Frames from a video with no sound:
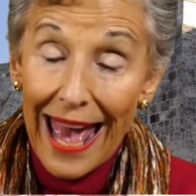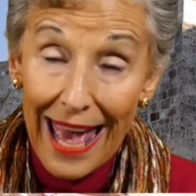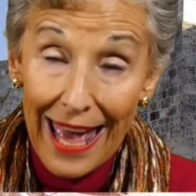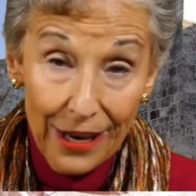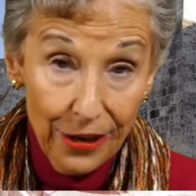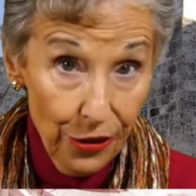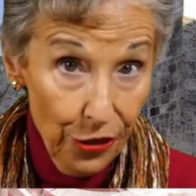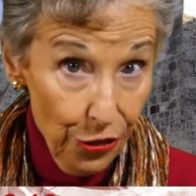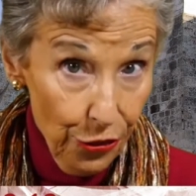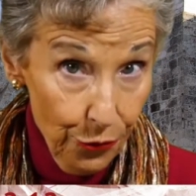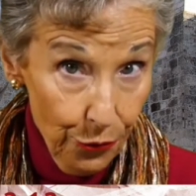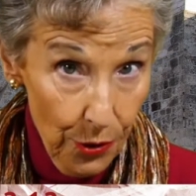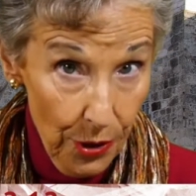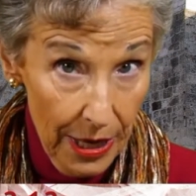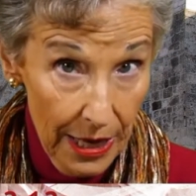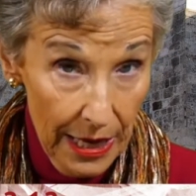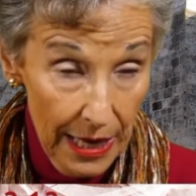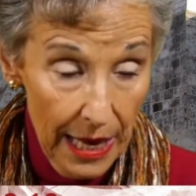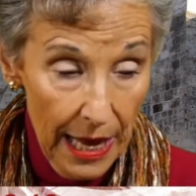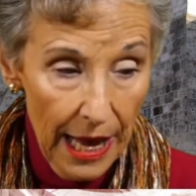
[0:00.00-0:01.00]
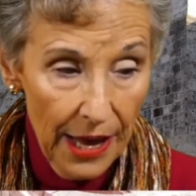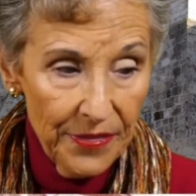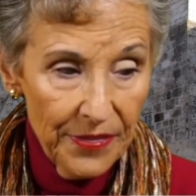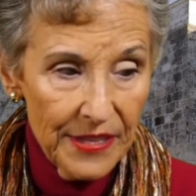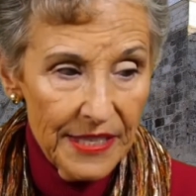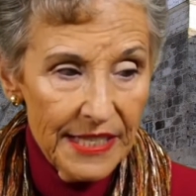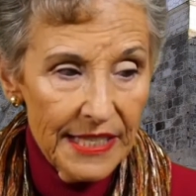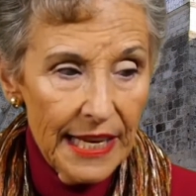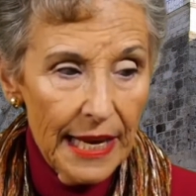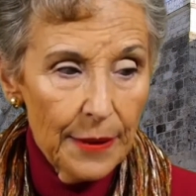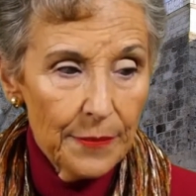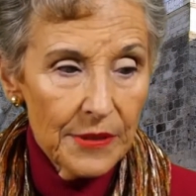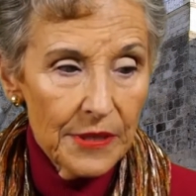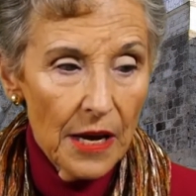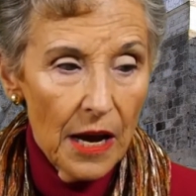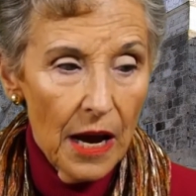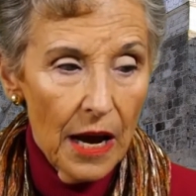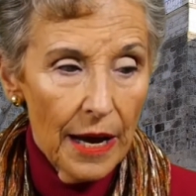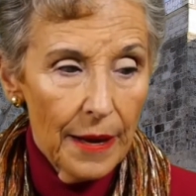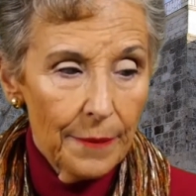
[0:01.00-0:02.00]
and three at the same
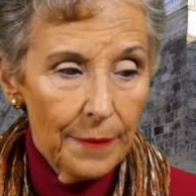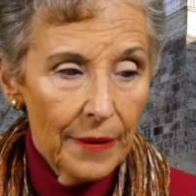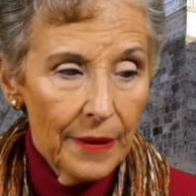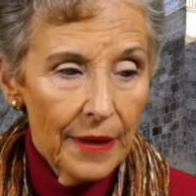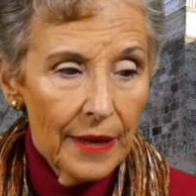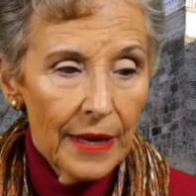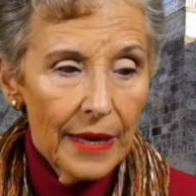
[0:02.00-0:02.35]
time